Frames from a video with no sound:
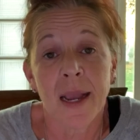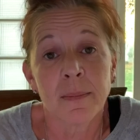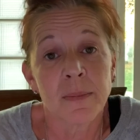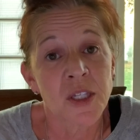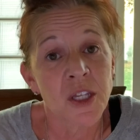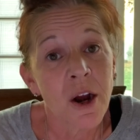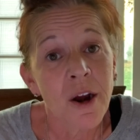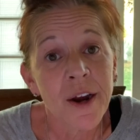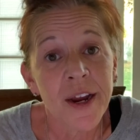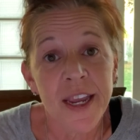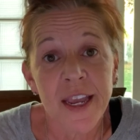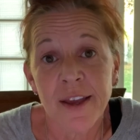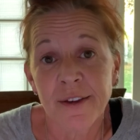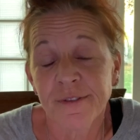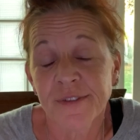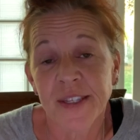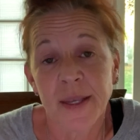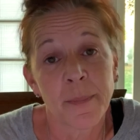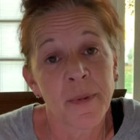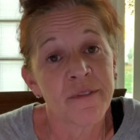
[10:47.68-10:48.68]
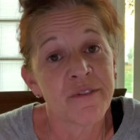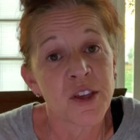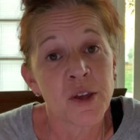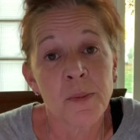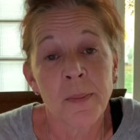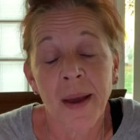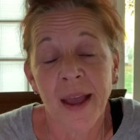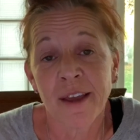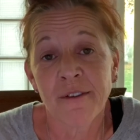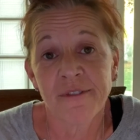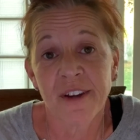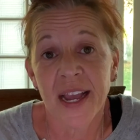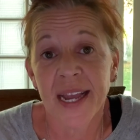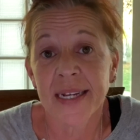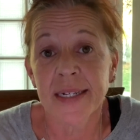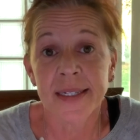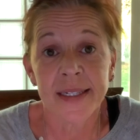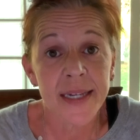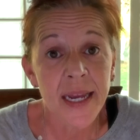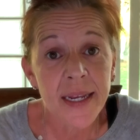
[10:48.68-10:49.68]
sorry if some of you might find
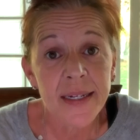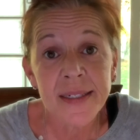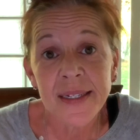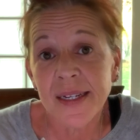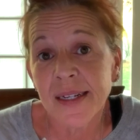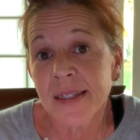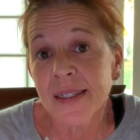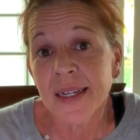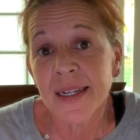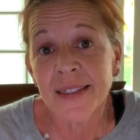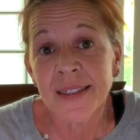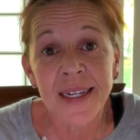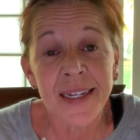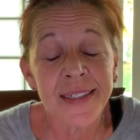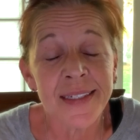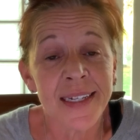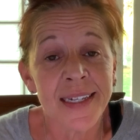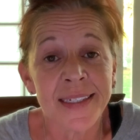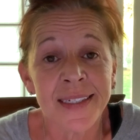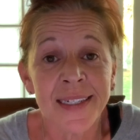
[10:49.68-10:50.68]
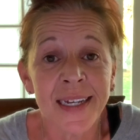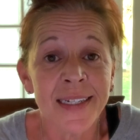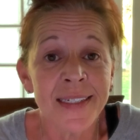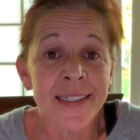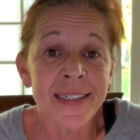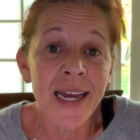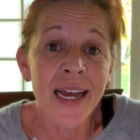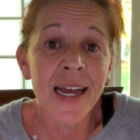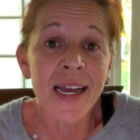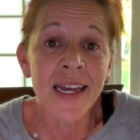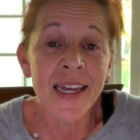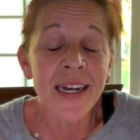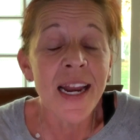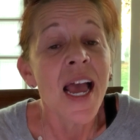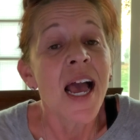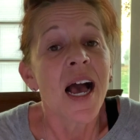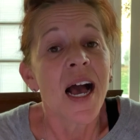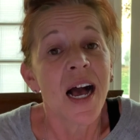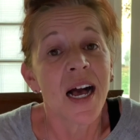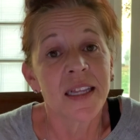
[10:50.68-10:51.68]
dun dun dun dun dun dun dun
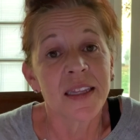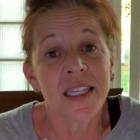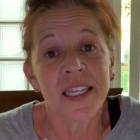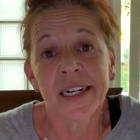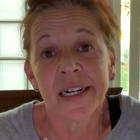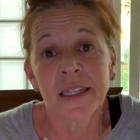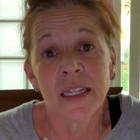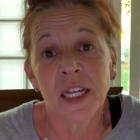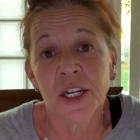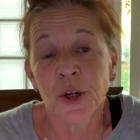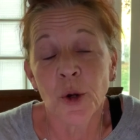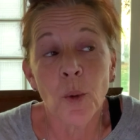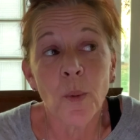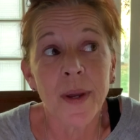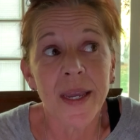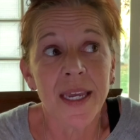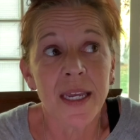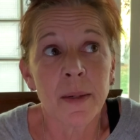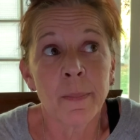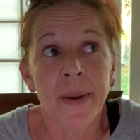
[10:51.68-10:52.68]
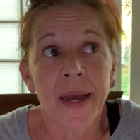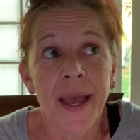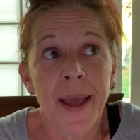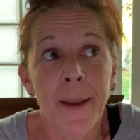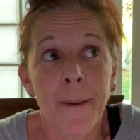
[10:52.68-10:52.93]
a little annoying, but